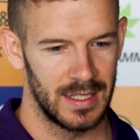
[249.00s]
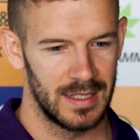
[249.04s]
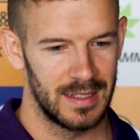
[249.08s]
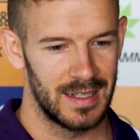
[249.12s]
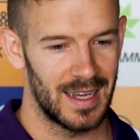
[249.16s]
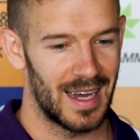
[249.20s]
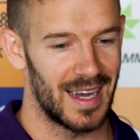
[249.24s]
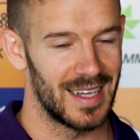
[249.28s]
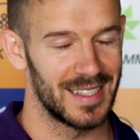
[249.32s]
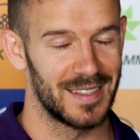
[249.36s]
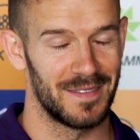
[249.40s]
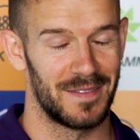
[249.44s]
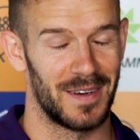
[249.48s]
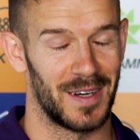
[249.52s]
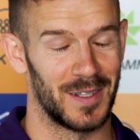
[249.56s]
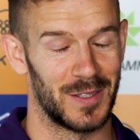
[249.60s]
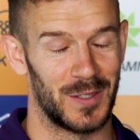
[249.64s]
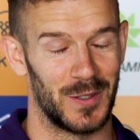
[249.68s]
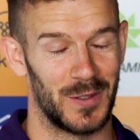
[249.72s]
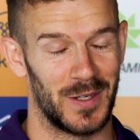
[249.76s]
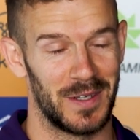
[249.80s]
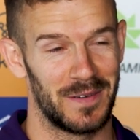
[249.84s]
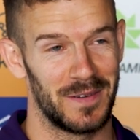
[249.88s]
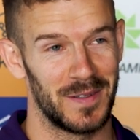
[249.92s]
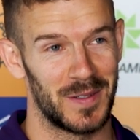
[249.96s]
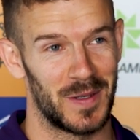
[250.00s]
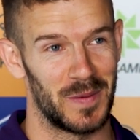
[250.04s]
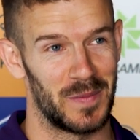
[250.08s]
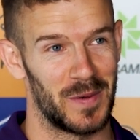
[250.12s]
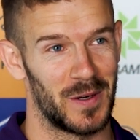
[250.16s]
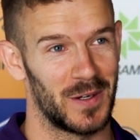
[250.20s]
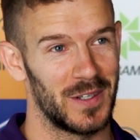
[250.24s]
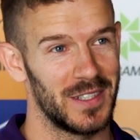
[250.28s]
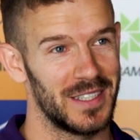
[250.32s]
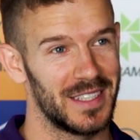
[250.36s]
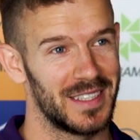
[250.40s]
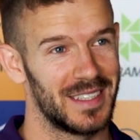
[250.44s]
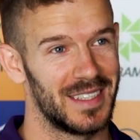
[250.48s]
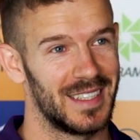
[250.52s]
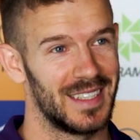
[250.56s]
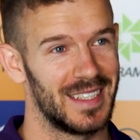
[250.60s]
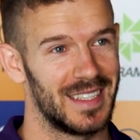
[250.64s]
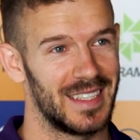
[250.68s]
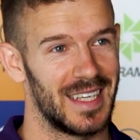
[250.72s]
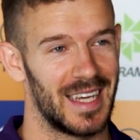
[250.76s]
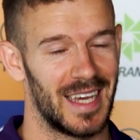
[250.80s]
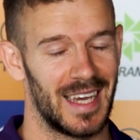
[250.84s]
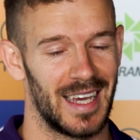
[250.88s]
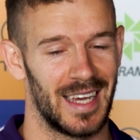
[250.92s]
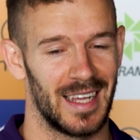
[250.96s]
No, it hasn't felt too different, to be honest.
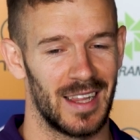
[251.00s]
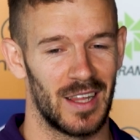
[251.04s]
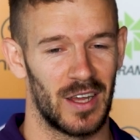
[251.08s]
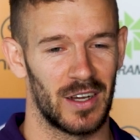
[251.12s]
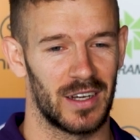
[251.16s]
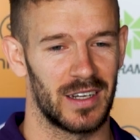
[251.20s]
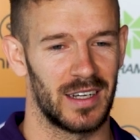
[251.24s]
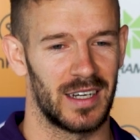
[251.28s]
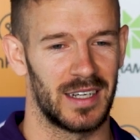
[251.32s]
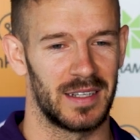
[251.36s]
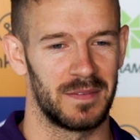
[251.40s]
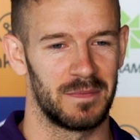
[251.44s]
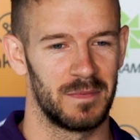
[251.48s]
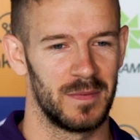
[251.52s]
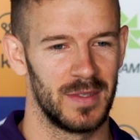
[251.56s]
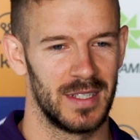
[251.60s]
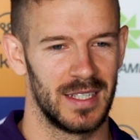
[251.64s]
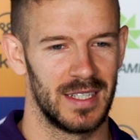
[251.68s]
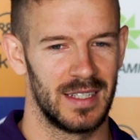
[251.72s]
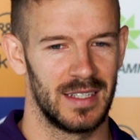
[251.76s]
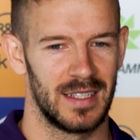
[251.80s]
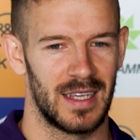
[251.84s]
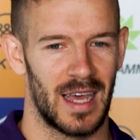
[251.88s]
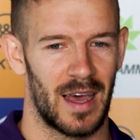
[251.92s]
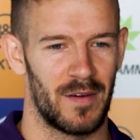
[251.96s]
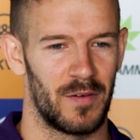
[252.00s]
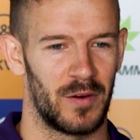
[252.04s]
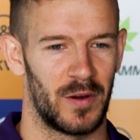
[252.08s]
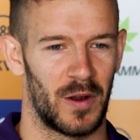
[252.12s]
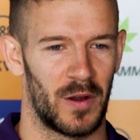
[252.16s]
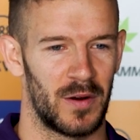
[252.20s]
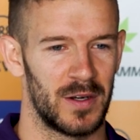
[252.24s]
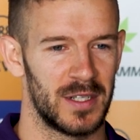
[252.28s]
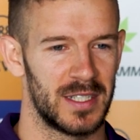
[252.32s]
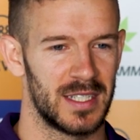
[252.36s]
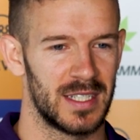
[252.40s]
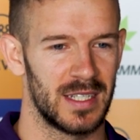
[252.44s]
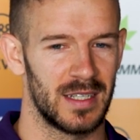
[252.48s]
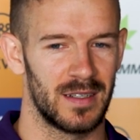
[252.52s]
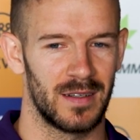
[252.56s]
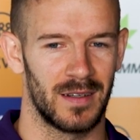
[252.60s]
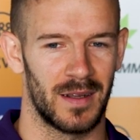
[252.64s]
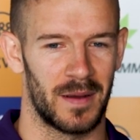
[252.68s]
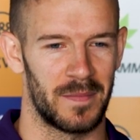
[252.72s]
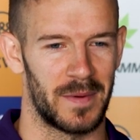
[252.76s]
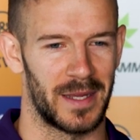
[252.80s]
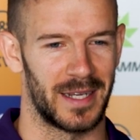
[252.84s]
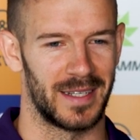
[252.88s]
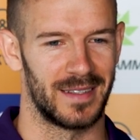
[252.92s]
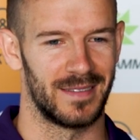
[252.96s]
Yeah, like I haven't noticed it.
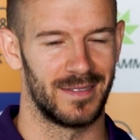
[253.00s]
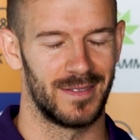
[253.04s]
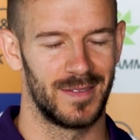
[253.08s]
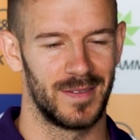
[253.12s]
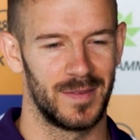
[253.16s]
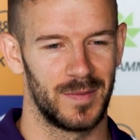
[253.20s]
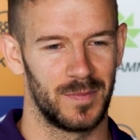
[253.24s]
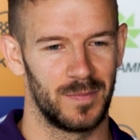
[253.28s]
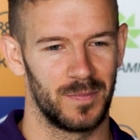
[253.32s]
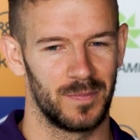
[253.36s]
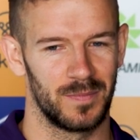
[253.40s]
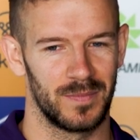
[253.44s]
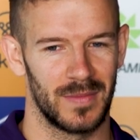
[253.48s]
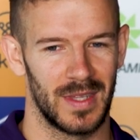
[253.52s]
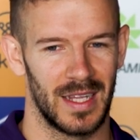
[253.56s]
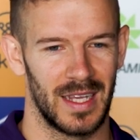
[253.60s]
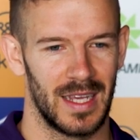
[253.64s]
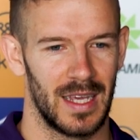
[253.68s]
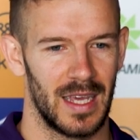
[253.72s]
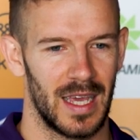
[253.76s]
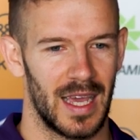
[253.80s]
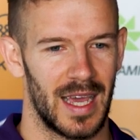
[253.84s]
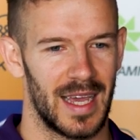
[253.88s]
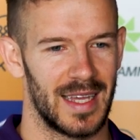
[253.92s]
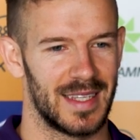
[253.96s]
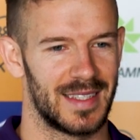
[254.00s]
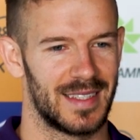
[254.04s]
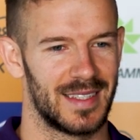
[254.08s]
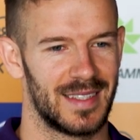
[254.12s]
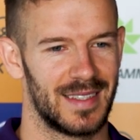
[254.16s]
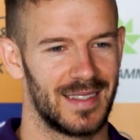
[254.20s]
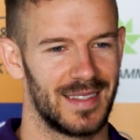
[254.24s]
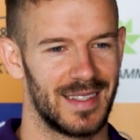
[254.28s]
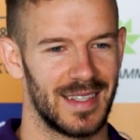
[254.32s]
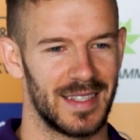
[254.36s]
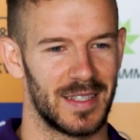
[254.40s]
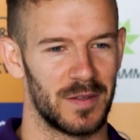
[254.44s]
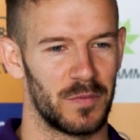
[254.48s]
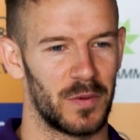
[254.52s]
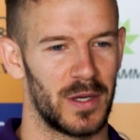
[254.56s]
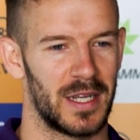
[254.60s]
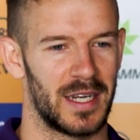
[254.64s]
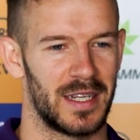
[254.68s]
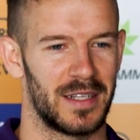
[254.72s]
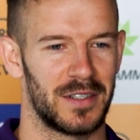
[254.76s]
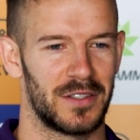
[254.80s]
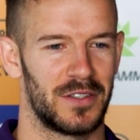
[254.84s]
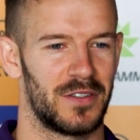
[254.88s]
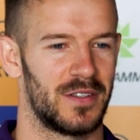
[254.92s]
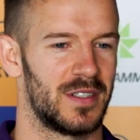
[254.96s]
I mean, it's a weird
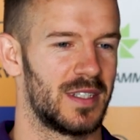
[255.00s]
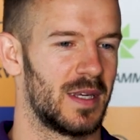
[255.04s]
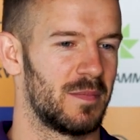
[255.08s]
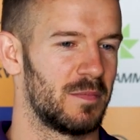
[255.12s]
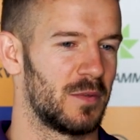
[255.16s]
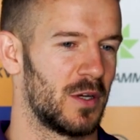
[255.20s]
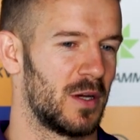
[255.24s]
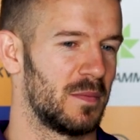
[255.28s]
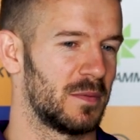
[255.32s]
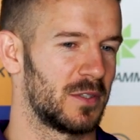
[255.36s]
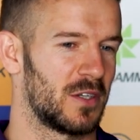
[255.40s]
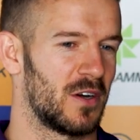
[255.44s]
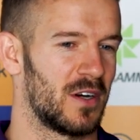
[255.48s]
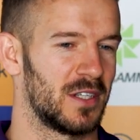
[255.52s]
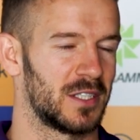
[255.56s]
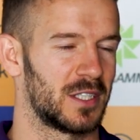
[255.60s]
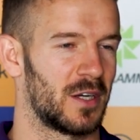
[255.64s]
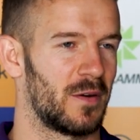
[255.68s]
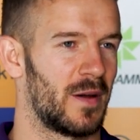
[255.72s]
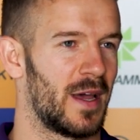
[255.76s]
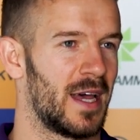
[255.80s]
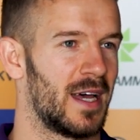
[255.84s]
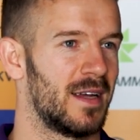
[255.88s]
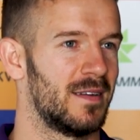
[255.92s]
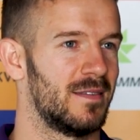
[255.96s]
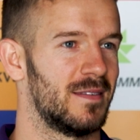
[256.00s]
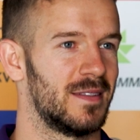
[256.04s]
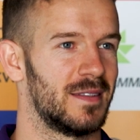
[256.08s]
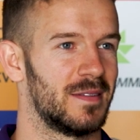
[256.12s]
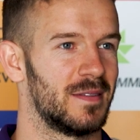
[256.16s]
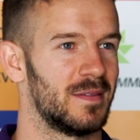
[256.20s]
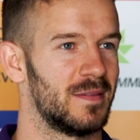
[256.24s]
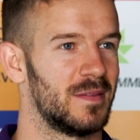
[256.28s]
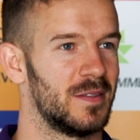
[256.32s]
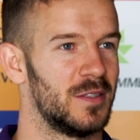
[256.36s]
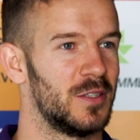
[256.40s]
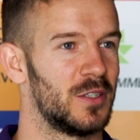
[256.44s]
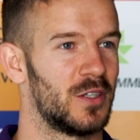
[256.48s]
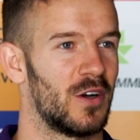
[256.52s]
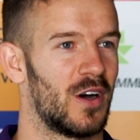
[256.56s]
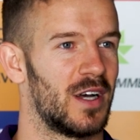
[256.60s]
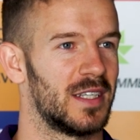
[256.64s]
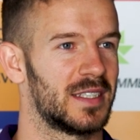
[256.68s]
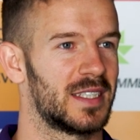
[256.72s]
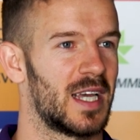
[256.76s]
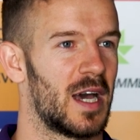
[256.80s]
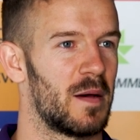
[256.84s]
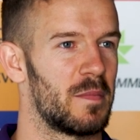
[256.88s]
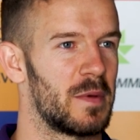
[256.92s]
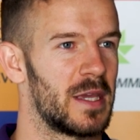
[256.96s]
industry sometimes. Guys go out and new
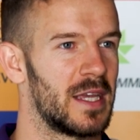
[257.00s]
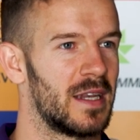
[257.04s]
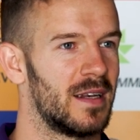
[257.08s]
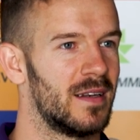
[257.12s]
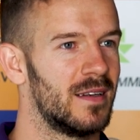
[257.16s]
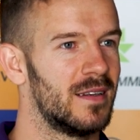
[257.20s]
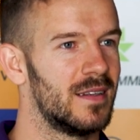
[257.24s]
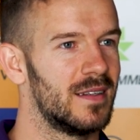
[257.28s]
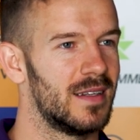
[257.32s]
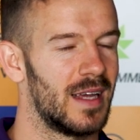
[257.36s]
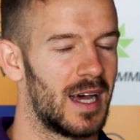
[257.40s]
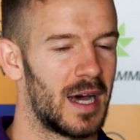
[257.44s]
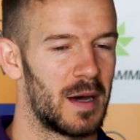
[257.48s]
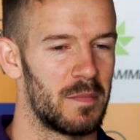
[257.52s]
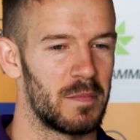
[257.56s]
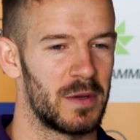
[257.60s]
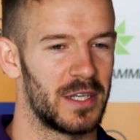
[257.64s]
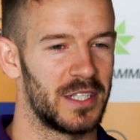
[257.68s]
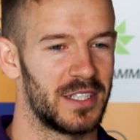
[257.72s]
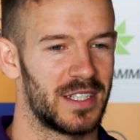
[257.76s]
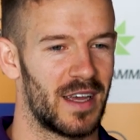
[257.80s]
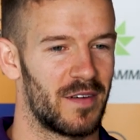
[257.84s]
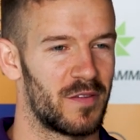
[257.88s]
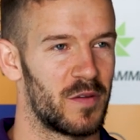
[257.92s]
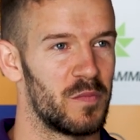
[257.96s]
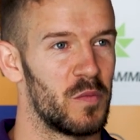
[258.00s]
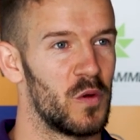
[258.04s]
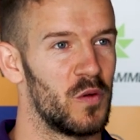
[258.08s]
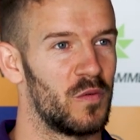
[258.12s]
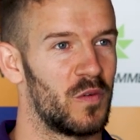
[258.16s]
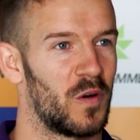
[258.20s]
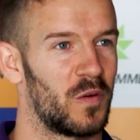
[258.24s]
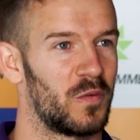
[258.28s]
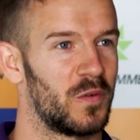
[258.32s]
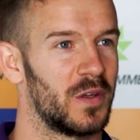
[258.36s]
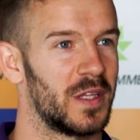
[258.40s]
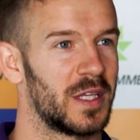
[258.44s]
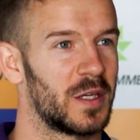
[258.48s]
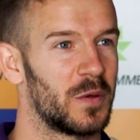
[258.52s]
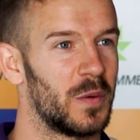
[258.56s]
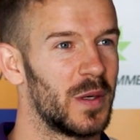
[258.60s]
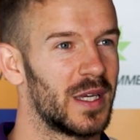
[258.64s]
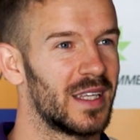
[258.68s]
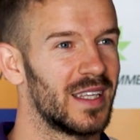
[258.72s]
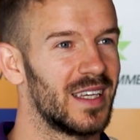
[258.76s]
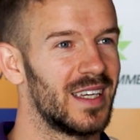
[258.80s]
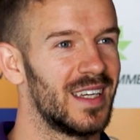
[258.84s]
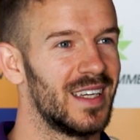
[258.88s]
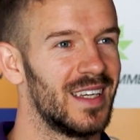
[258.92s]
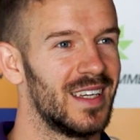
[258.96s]
guys come in, but you just have to move on really
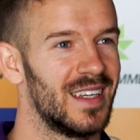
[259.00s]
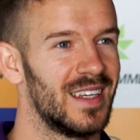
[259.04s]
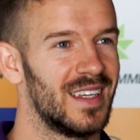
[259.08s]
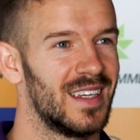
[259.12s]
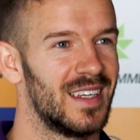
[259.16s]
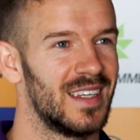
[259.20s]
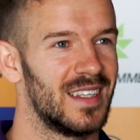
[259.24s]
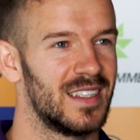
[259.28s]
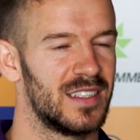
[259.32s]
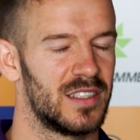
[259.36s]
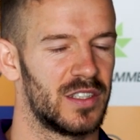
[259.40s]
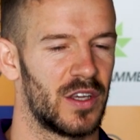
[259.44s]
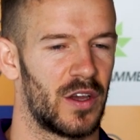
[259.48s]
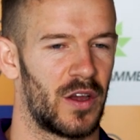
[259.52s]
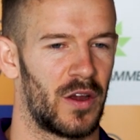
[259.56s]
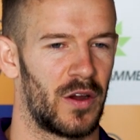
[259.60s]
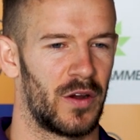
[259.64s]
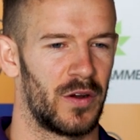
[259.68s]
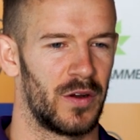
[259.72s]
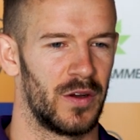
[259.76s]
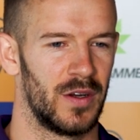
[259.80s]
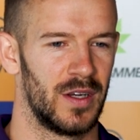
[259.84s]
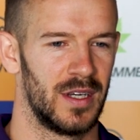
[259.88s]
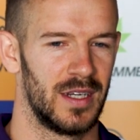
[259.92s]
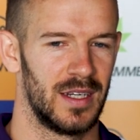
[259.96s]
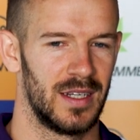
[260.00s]
quickly. So